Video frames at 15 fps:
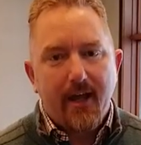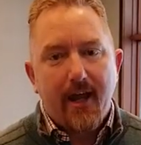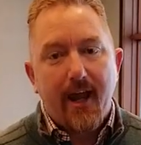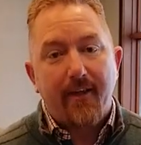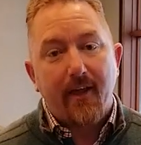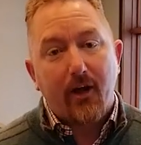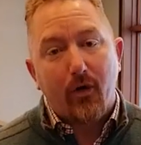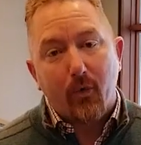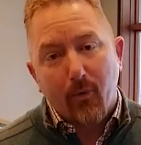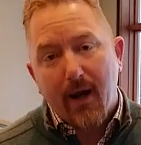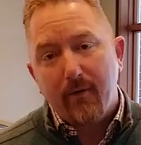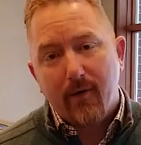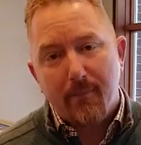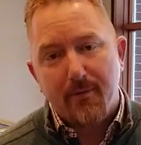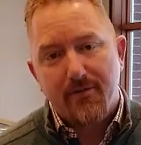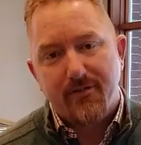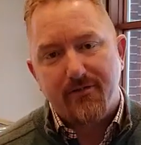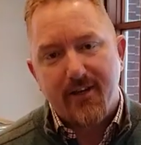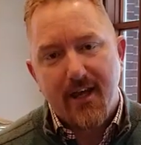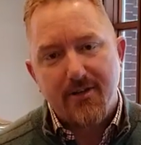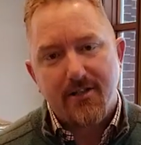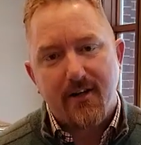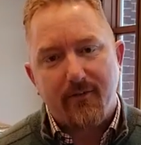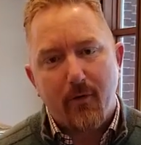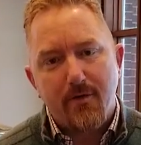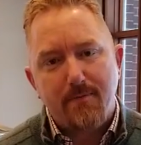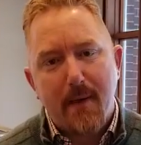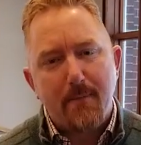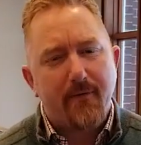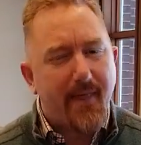And a great representation of those
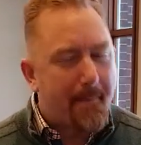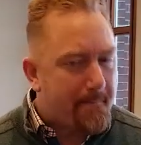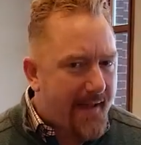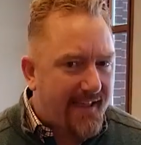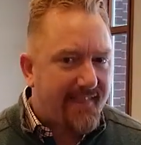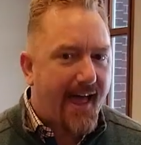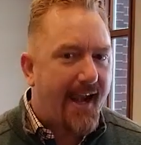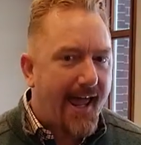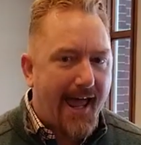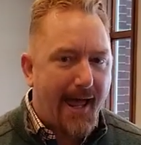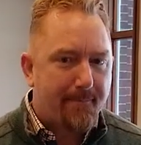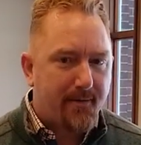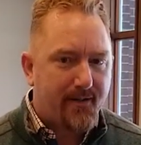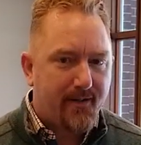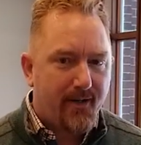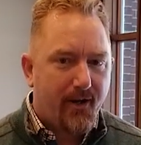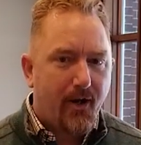people that make that happen